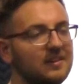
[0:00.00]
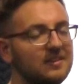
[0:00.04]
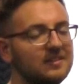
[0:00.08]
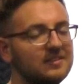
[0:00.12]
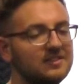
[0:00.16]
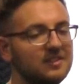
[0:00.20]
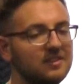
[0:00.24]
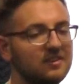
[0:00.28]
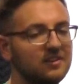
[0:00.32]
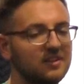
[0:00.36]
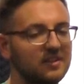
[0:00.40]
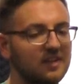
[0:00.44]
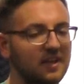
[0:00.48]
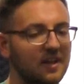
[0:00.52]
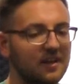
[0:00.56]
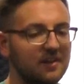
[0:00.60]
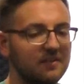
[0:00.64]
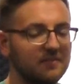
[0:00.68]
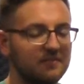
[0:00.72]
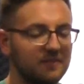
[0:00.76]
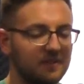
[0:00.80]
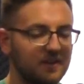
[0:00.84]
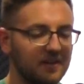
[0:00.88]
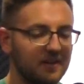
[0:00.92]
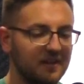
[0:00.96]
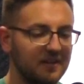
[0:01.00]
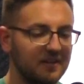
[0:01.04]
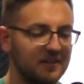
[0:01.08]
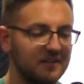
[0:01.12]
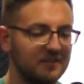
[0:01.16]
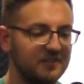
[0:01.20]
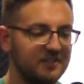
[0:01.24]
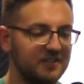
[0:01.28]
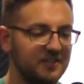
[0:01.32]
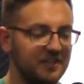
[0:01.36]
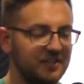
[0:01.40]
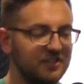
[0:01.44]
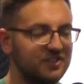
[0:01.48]
is there a lot of
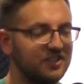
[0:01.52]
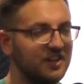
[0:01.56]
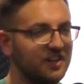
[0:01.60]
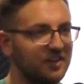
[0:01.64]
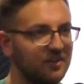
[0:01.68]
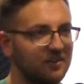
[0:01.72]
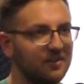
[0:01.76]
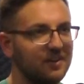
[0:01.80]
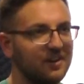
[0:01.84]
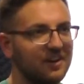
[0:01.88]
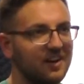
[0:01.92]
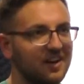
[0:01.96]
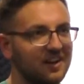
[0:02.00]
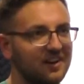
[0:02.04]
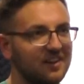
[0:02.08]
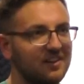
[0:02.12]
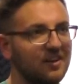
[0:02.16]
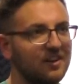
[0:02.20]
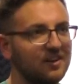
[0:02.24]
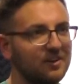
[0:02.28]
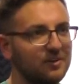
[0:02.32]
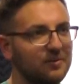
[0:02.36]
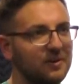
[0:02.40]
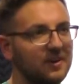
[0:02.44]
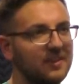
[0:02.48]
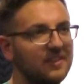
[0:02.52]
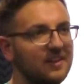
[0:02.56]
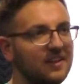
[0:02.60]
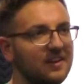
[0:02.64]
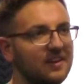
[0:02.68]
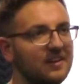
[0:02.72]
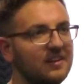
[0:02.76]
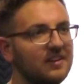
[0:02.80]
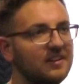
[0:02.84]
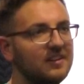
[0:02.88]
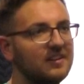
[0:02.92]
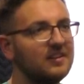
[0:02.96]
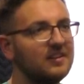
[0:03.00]
teaching going on along the way then?